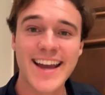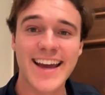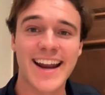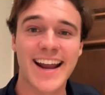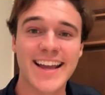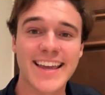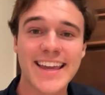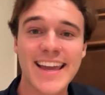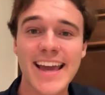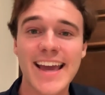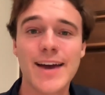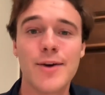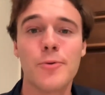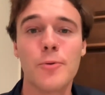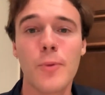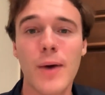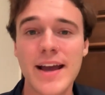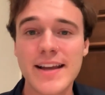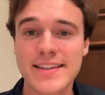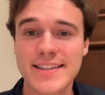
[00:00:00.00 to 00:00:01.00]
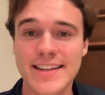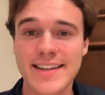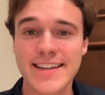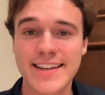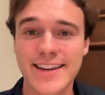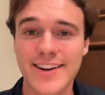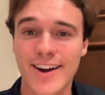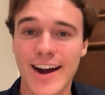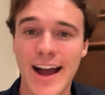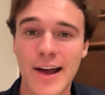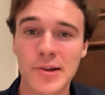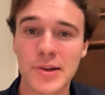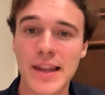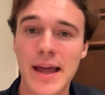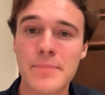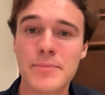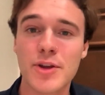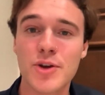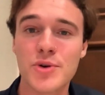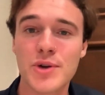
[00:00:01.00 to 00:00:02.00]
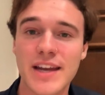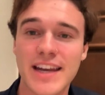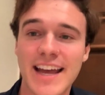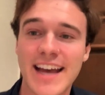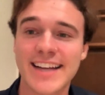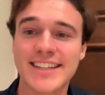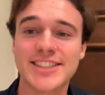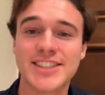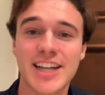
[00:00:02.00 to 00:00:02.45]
and I can't wait to hear how LeptoConnect